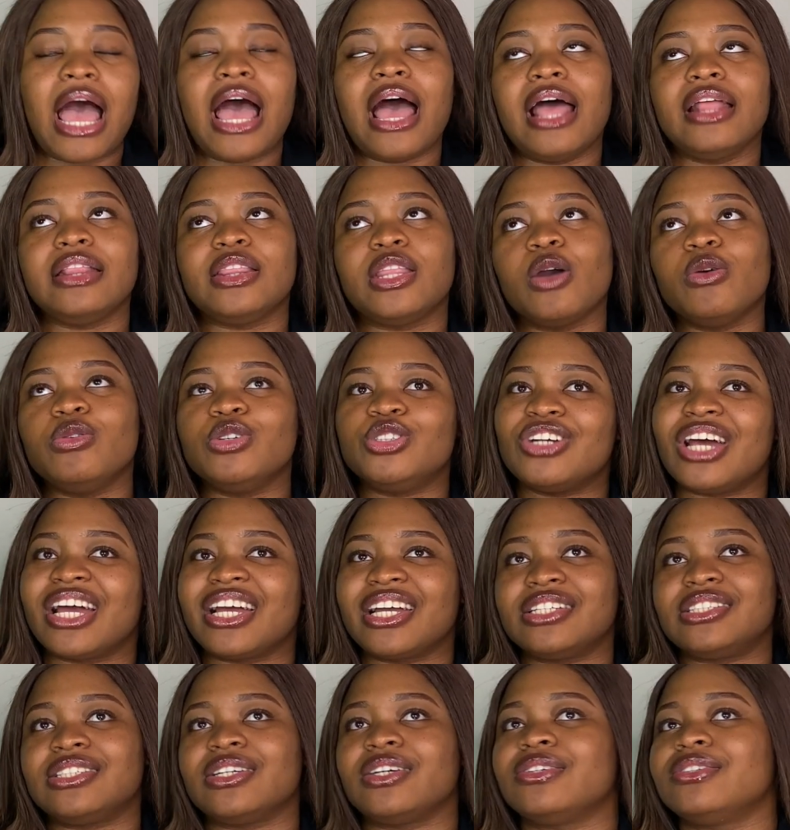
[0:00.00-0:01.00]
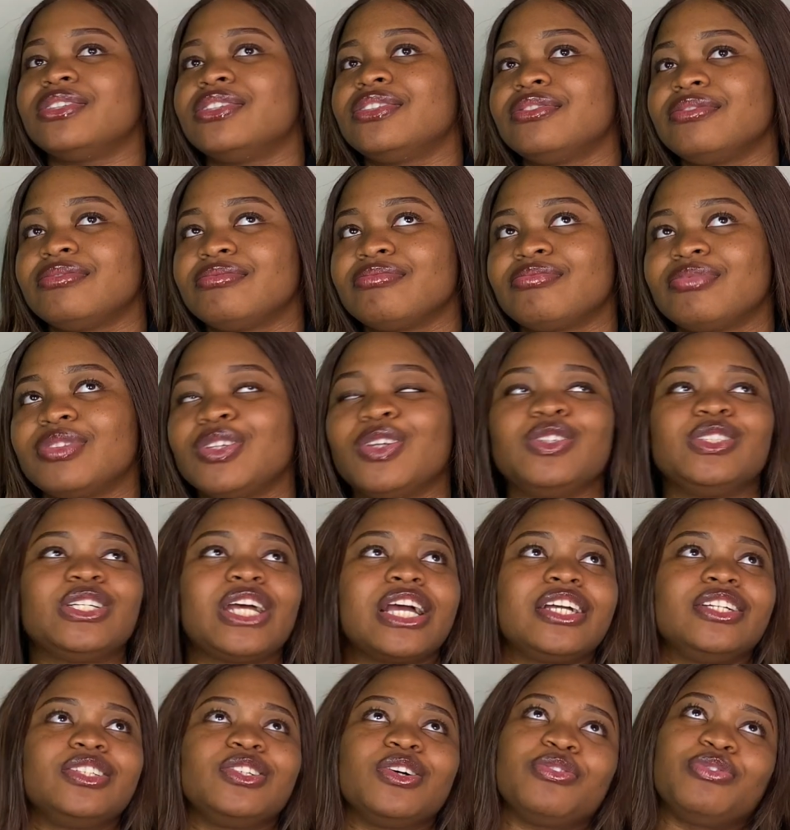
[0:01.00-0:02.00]
They will drag it on. They'll
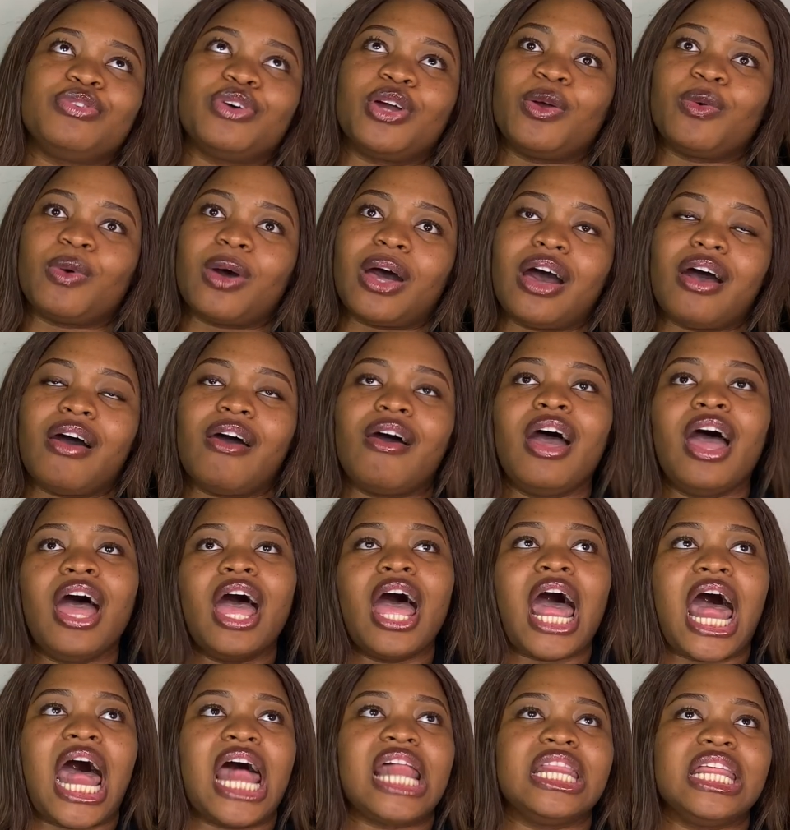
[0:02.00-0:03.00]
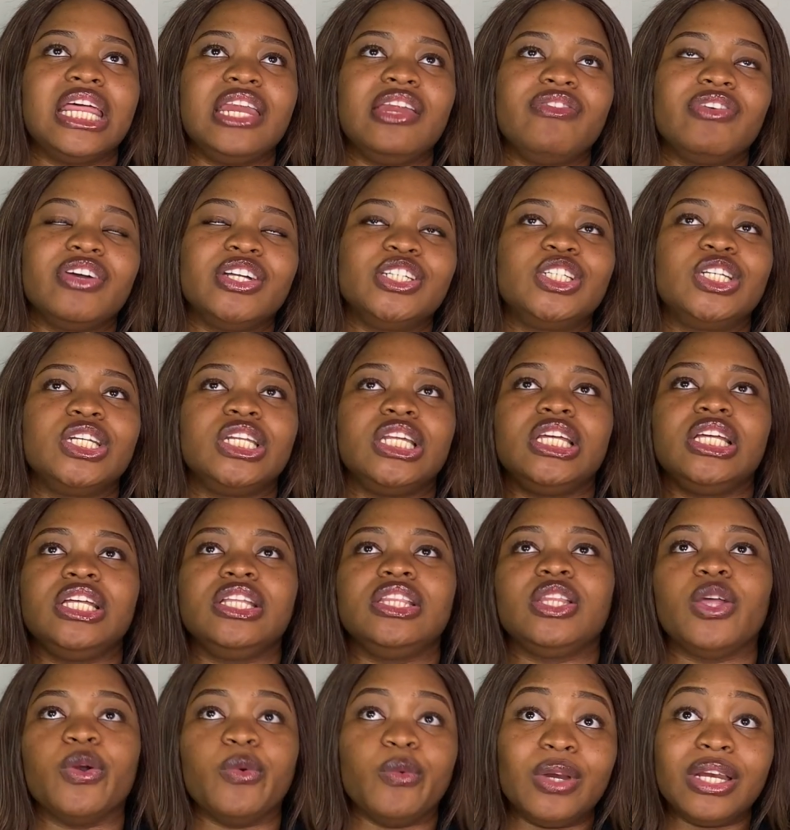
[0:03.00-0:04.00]
drag it on for a while, and then eventually
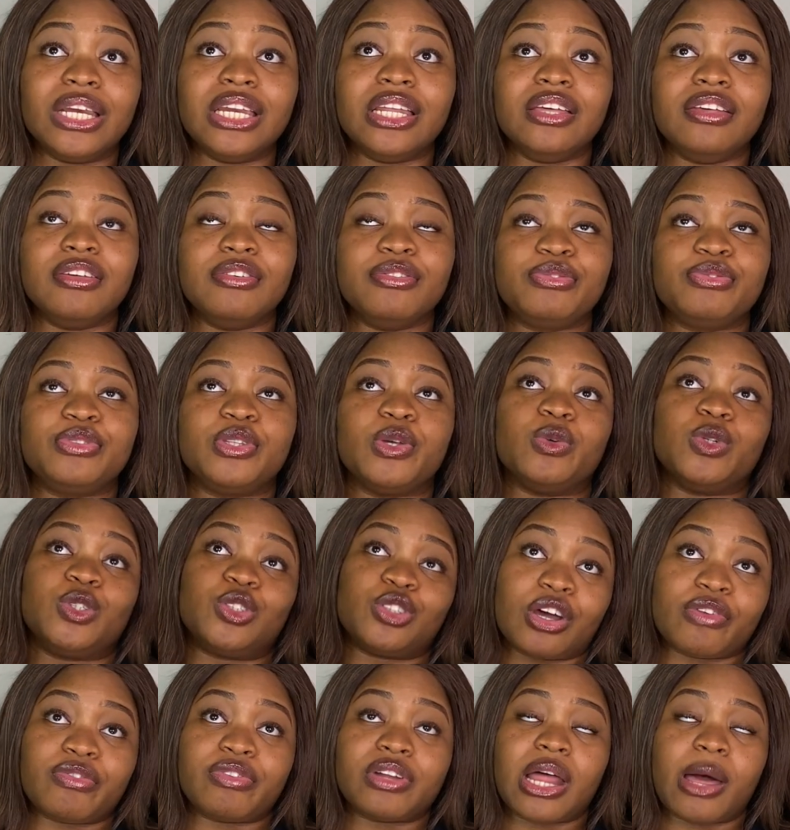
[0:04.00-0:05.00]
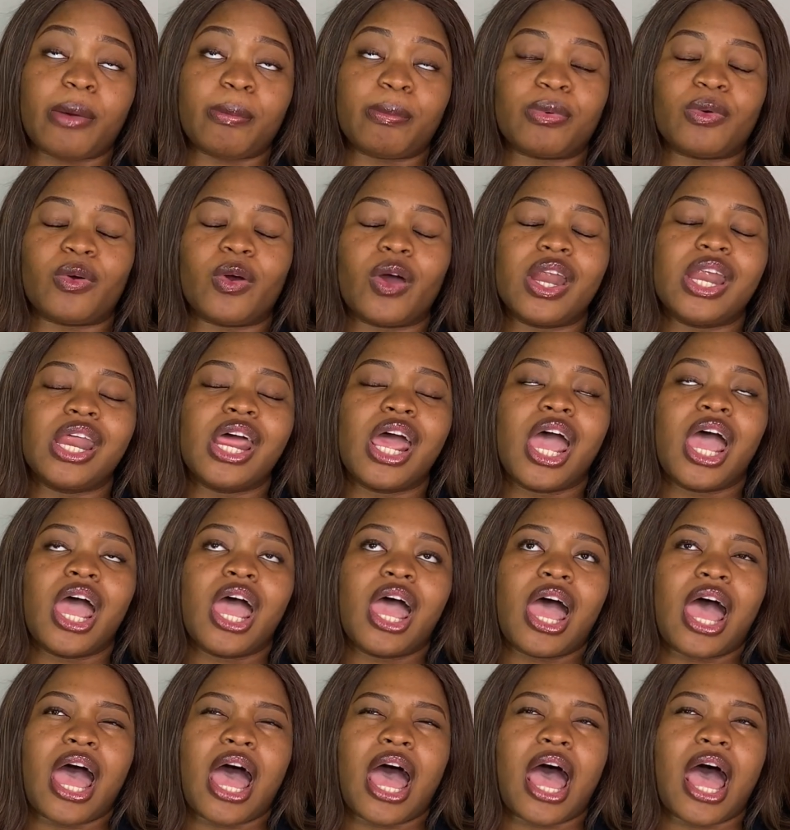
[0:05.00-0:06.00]
they would leave. They would travel abroad,
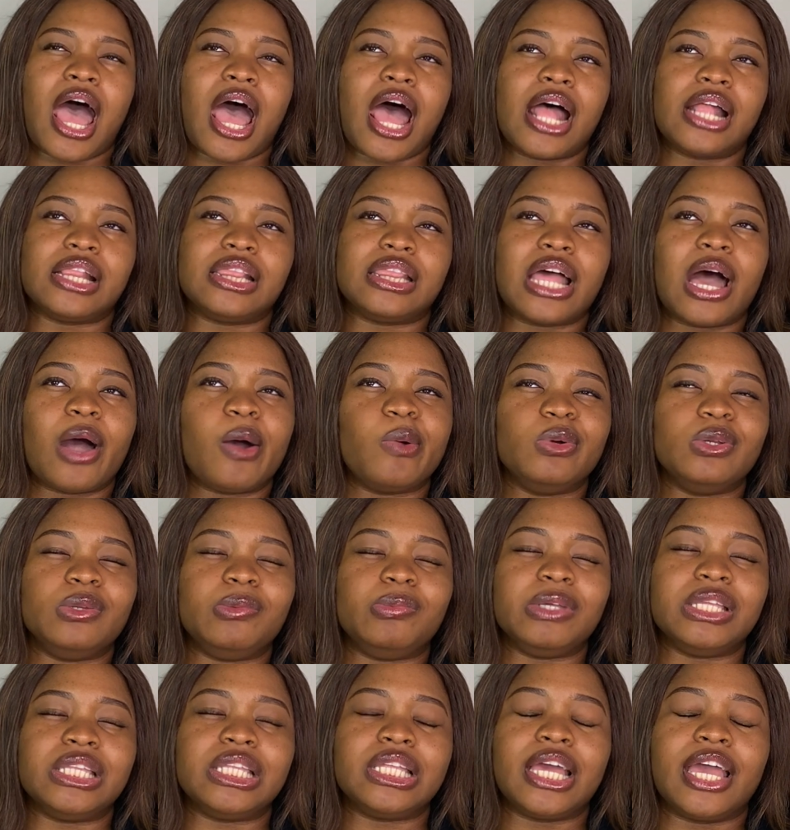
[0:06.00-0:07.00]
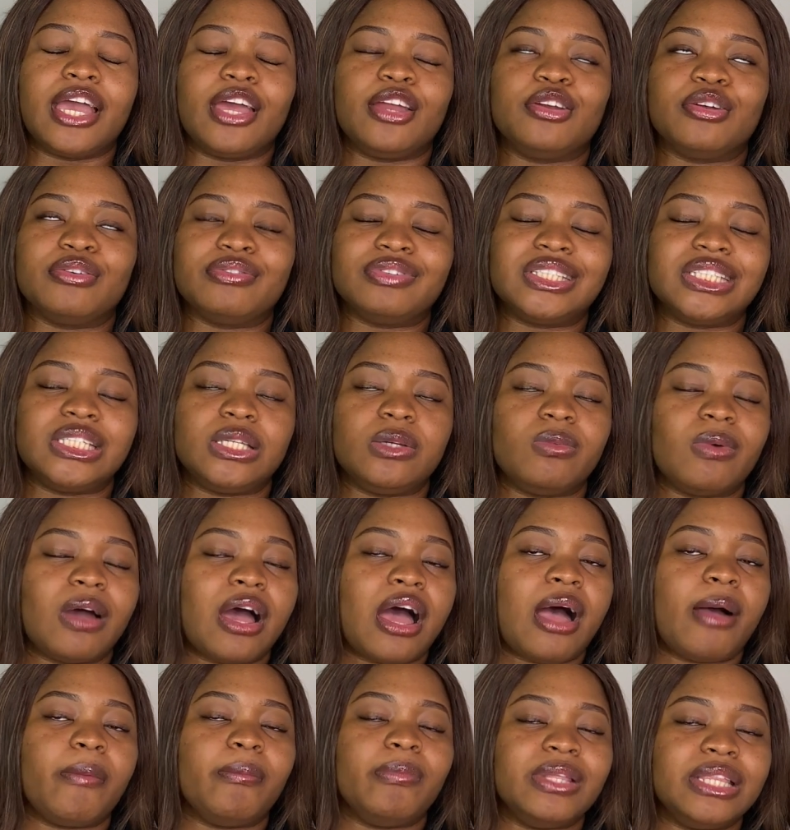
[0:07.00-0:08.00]
and that would be the end of Tiwa
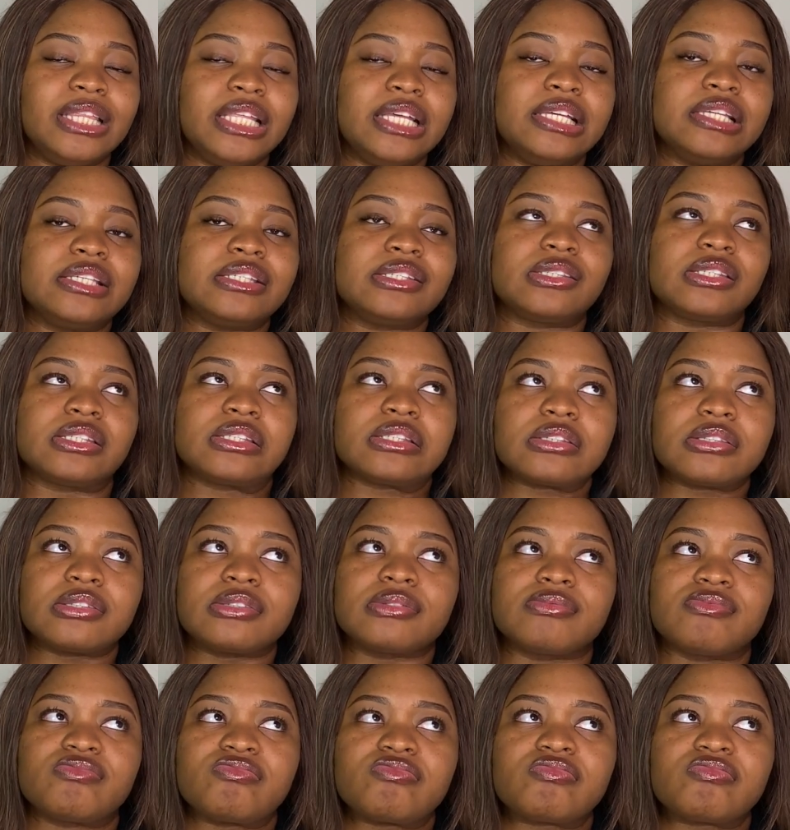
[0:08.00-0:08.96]
and Mide's.